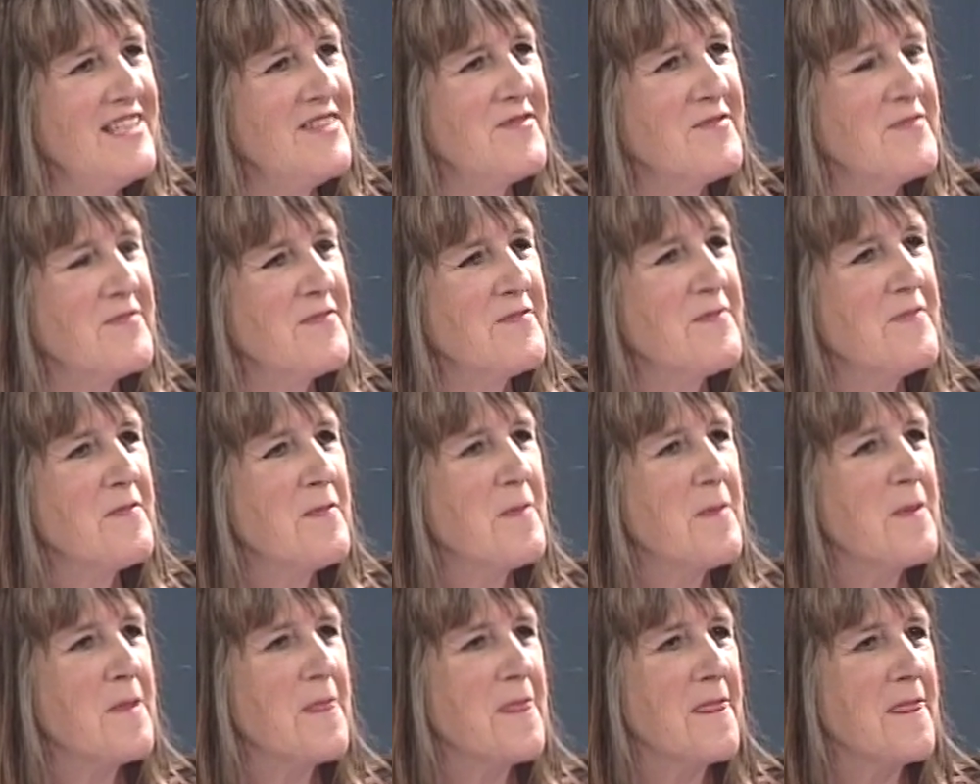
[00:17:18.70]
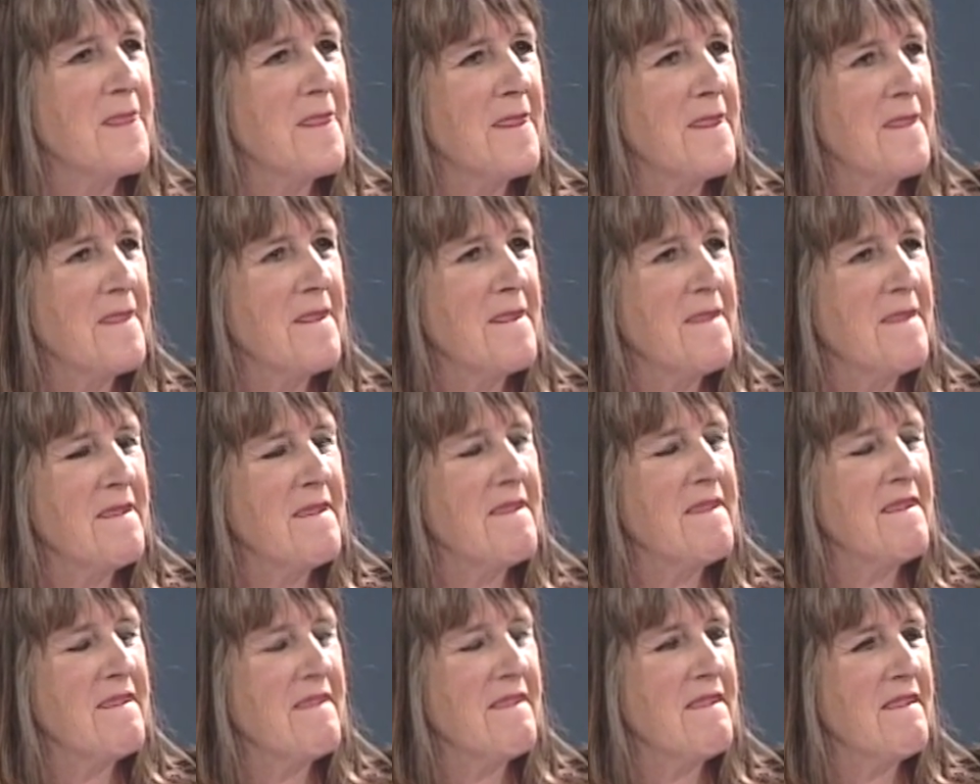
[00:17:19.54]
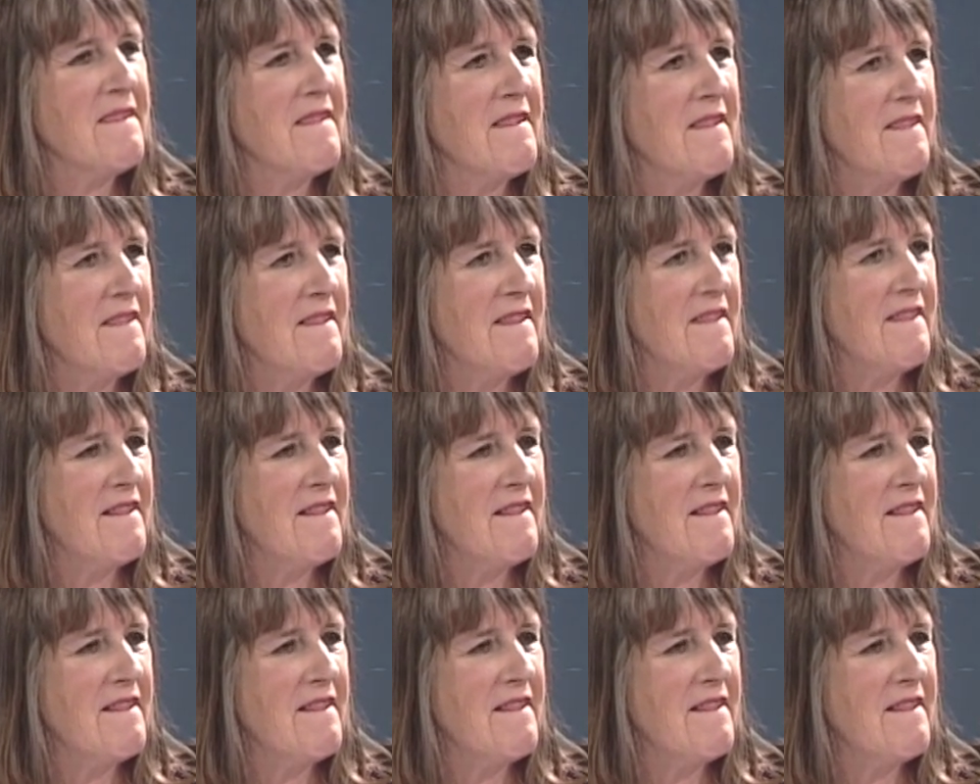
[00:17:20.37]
what I said before, that the